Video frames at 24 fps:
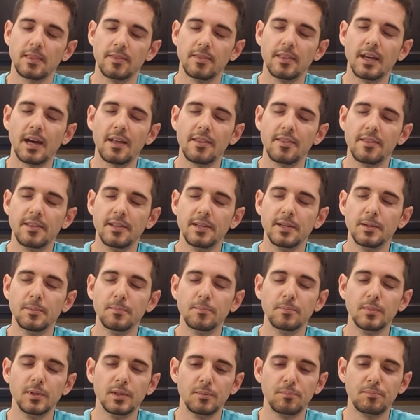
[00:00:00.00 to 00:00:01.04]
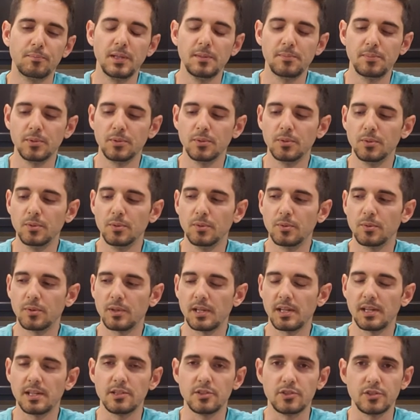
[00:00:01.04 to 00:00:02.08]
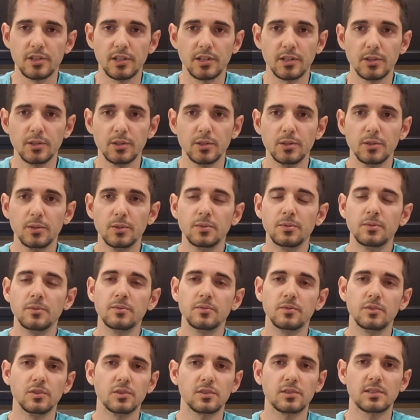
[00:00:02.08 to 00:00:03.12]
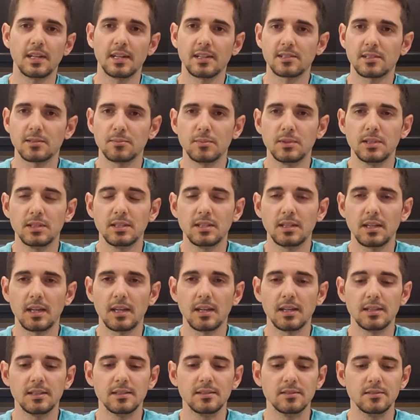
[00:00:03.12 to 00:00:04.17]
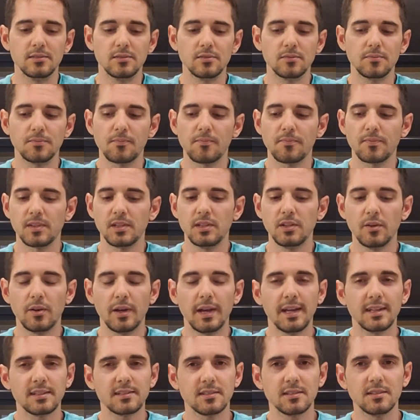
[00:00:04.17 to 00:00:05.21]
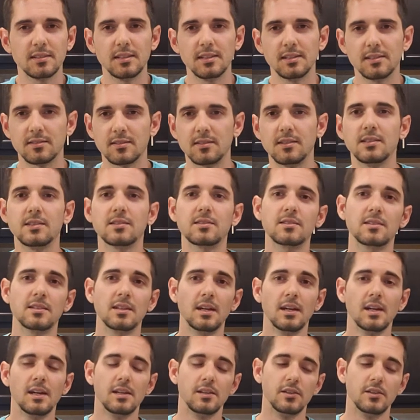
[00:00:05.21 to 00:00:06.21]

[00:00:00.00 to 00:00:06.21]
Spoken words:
not them, but people in general just texting me and asking, is this,